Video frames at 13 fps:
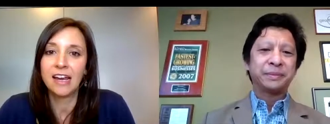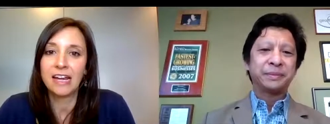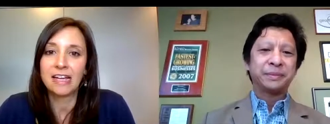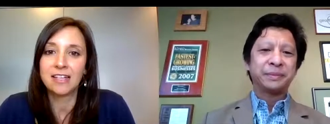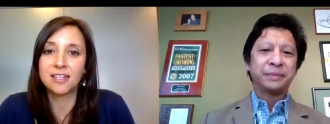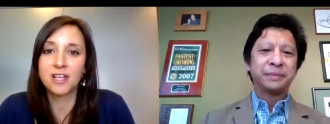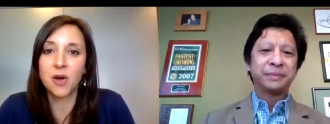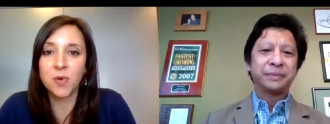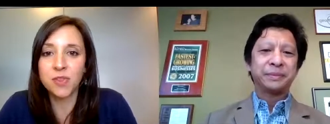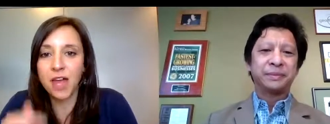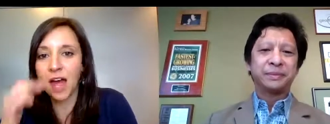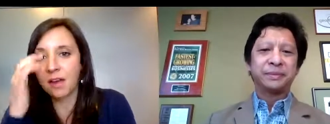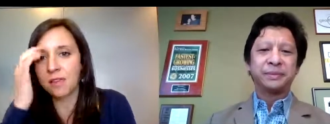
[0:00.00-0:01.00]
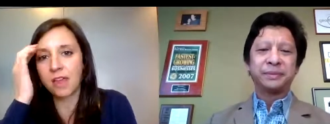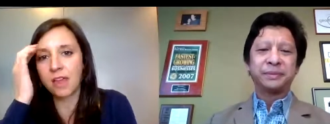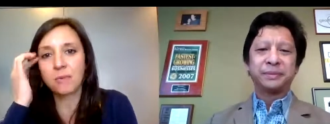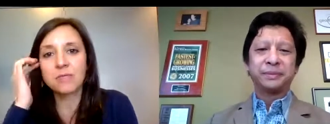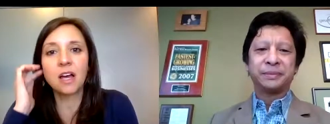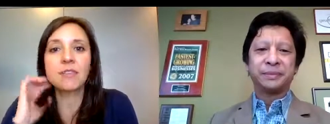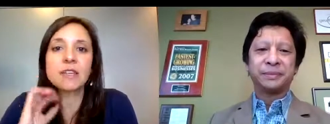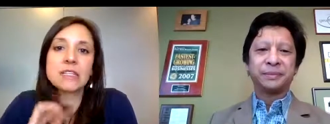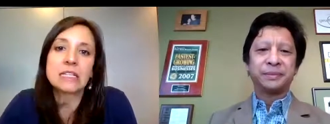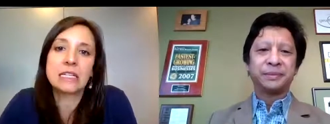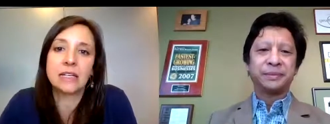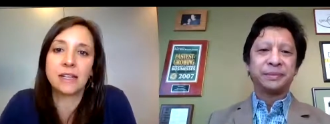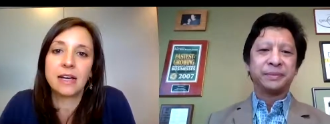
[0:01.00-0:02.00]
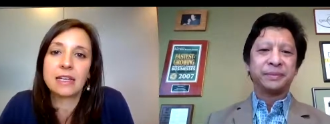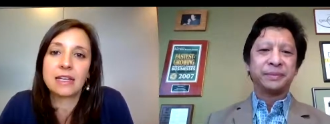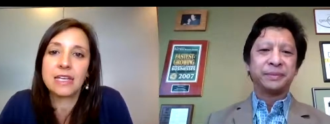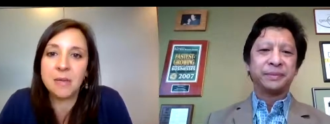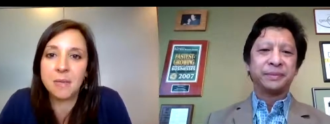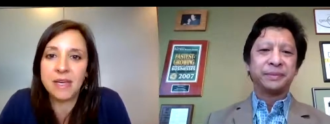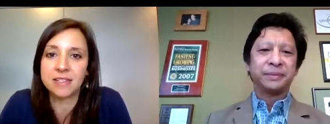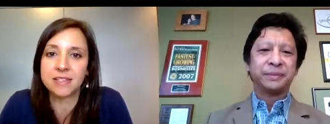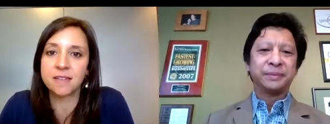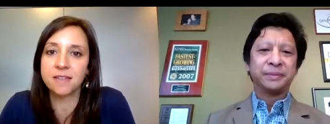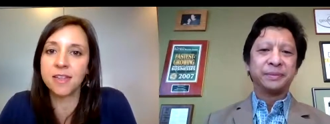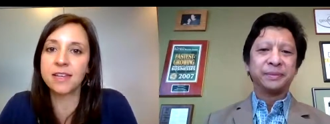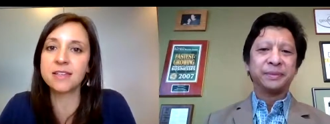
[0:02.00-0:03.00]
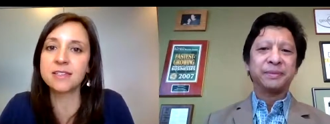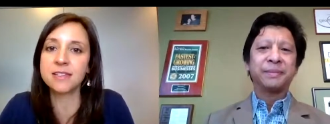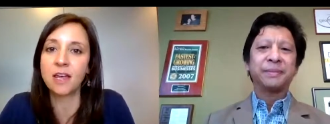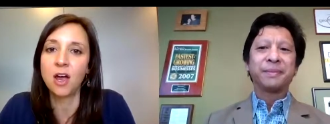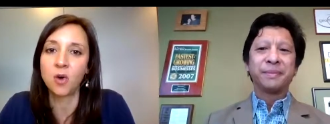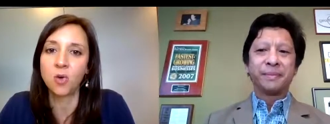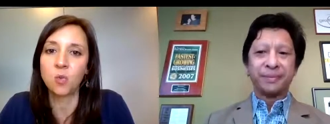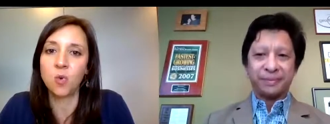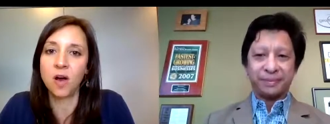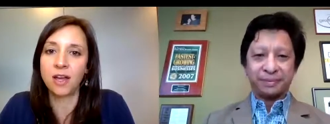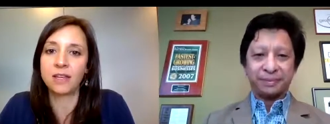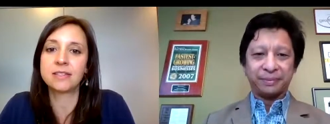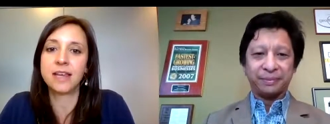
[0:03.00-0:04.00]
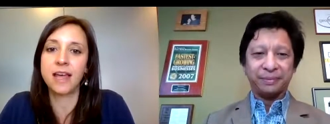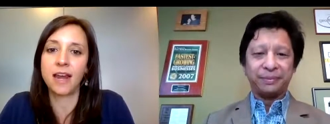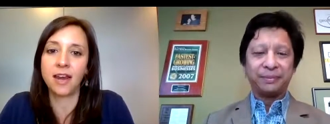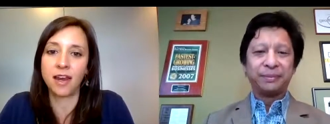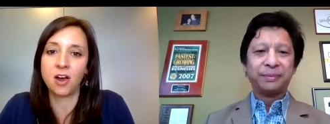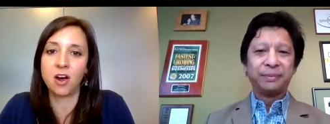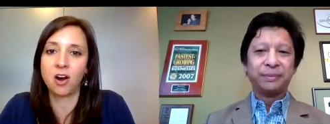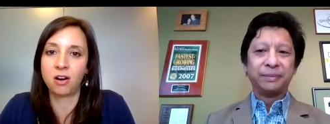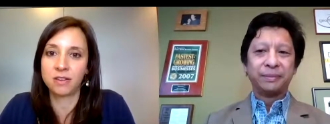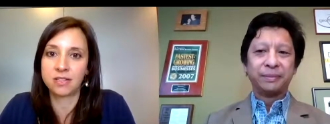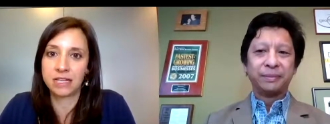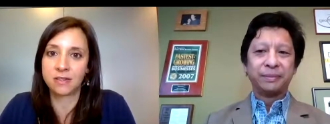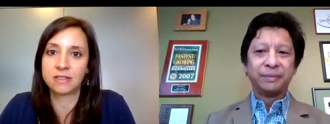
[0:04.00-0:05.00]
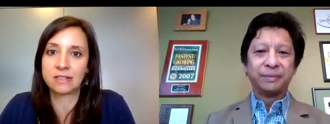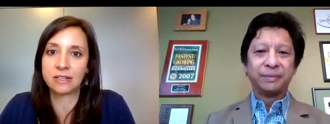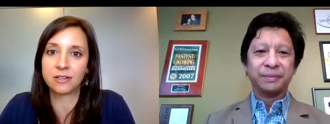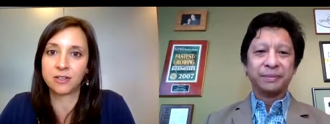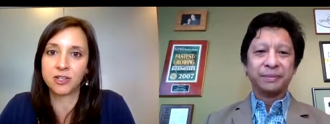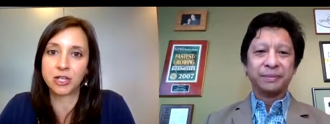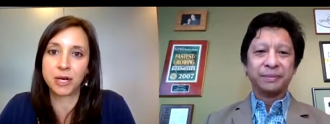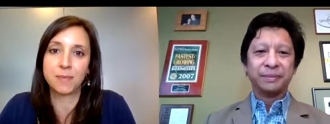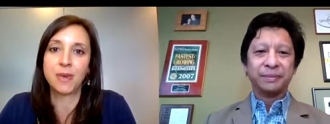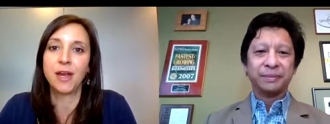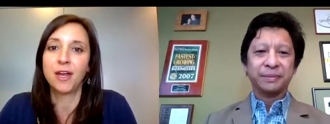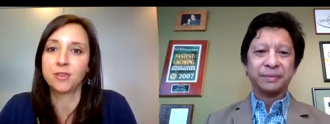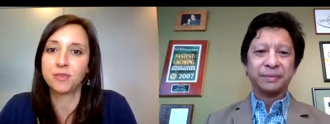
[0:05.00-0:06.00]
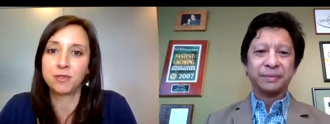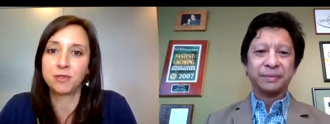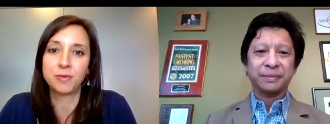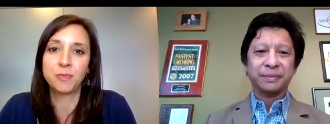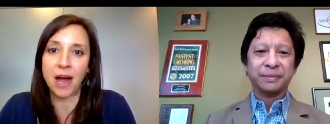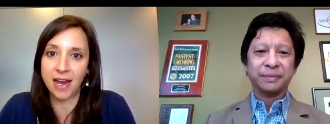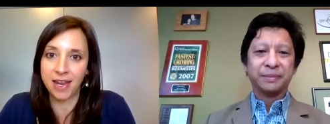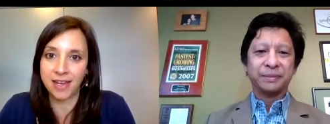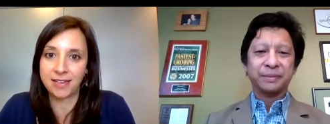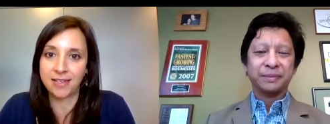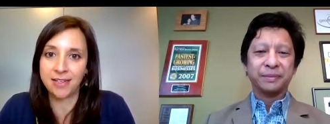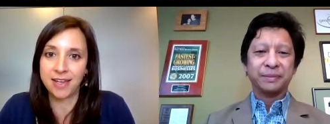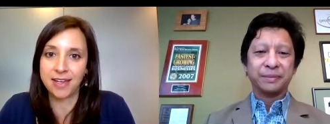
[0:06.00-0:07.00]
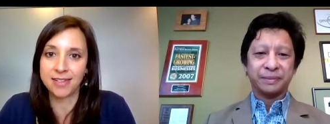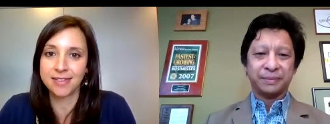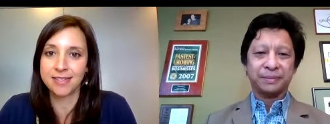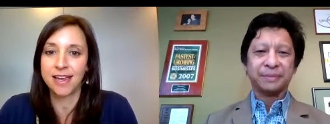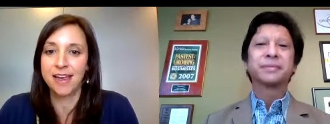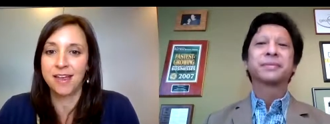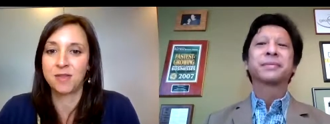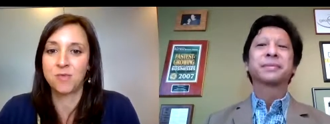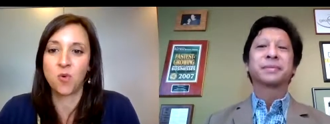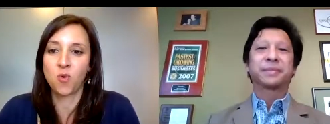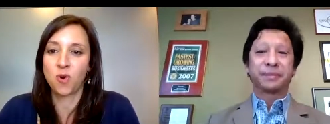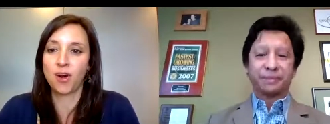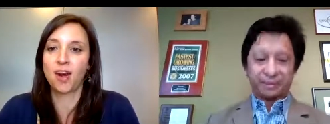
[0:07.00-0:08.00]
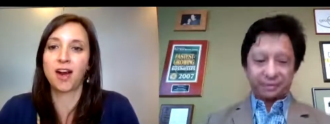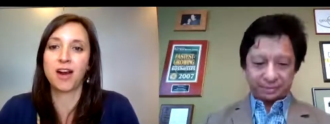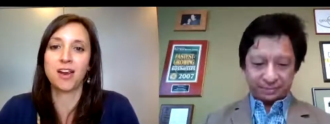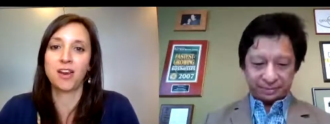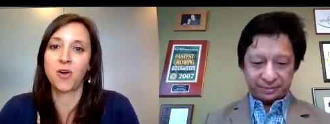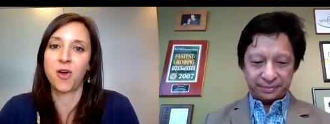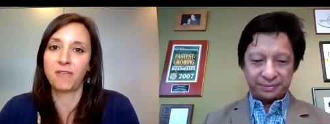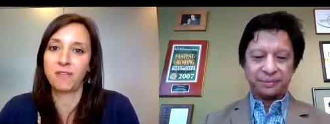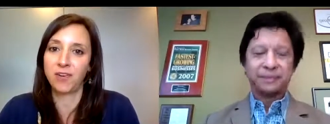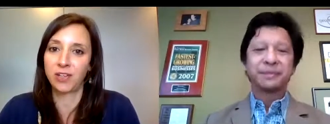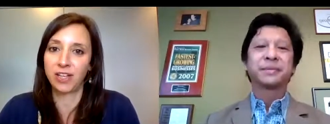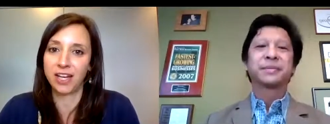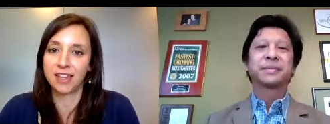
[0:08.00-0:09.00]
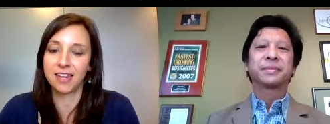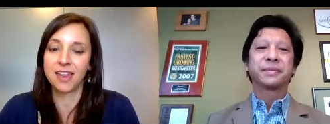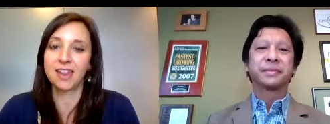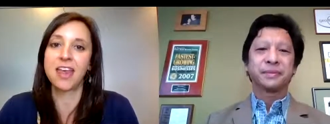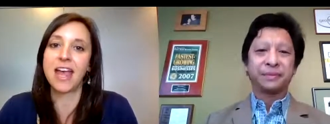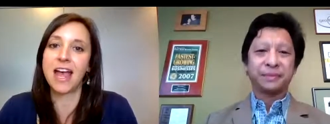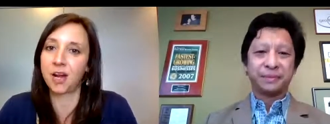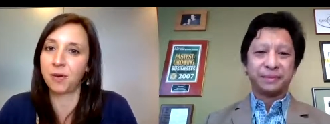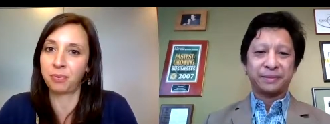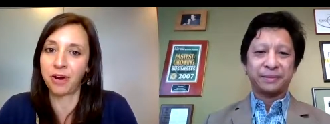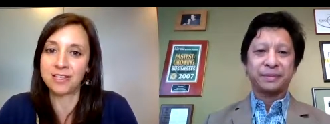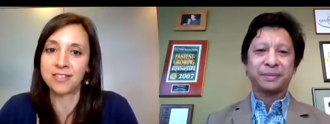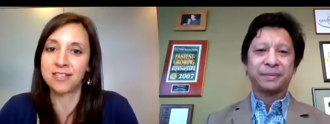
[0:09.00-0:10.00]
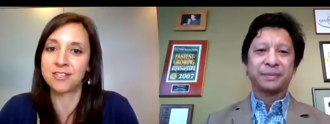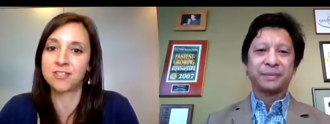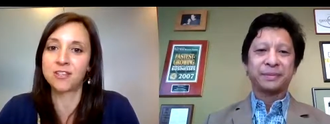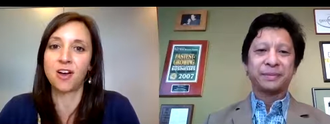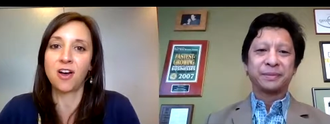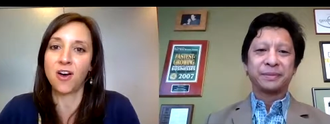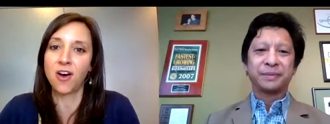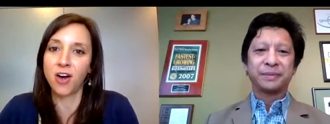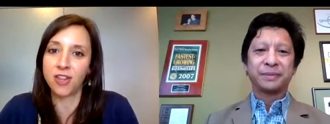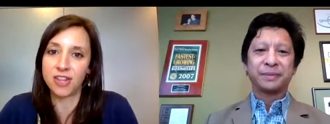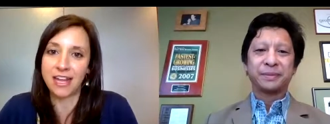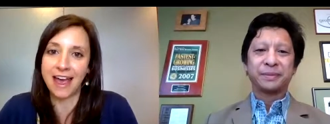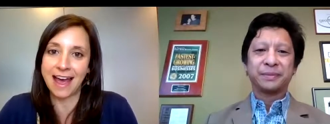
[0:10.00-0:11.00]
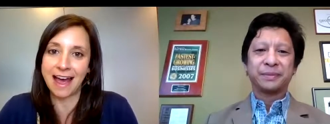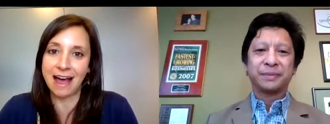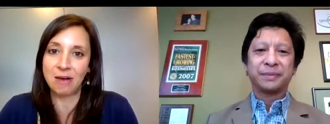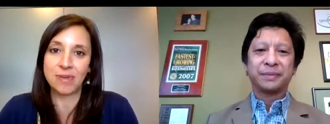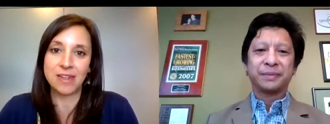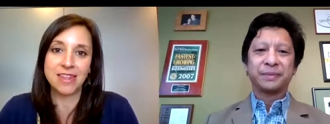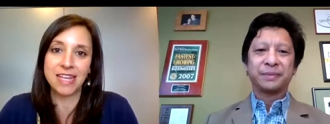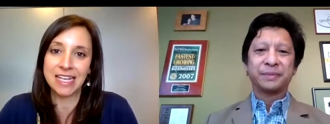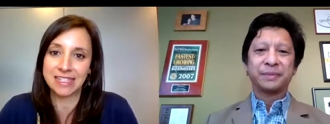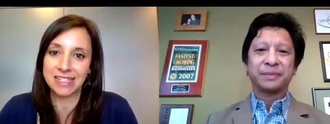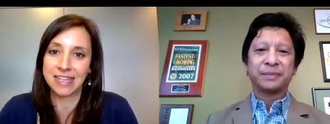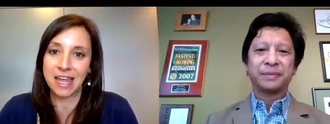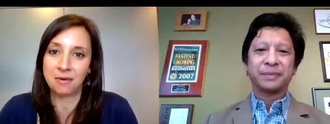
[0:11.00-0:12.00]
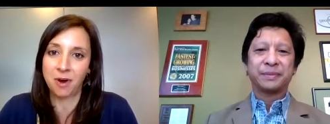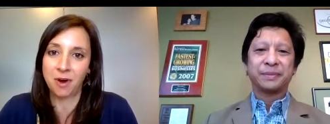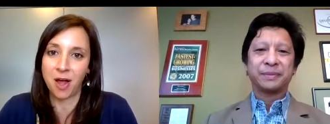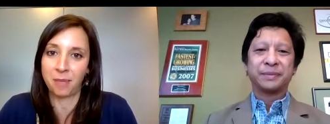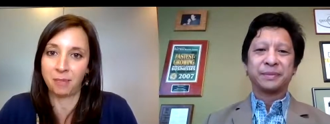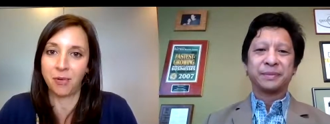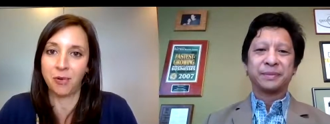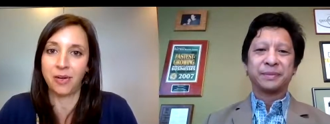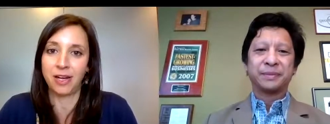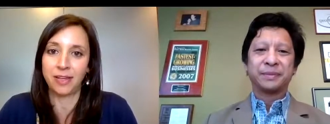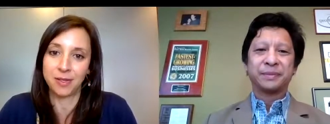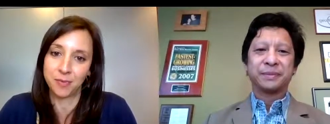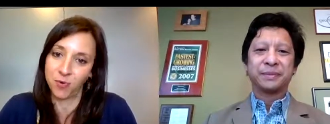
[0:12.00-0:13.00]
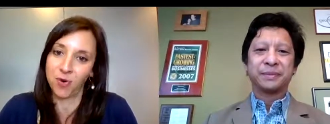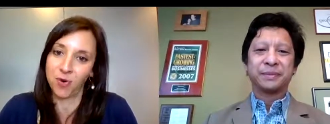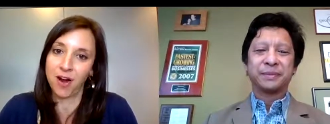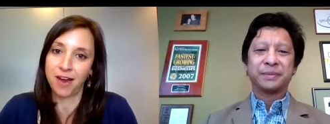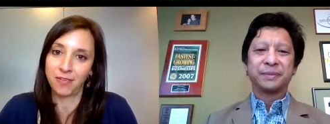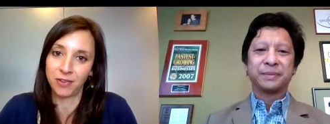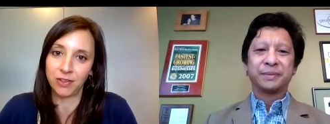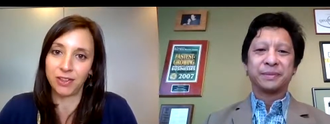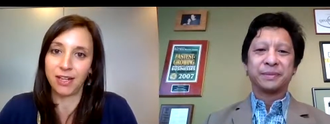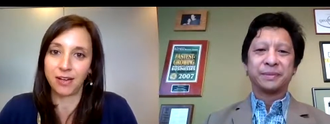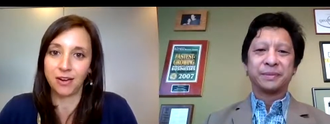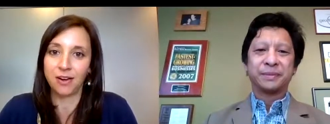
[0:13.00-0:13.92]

Speaker 1: So that that was obviously a, a key piece of this was getting our sales leadership to buy into this. The more you know, I felt like they had a presence on the app and things that they were uploading, the more I felt like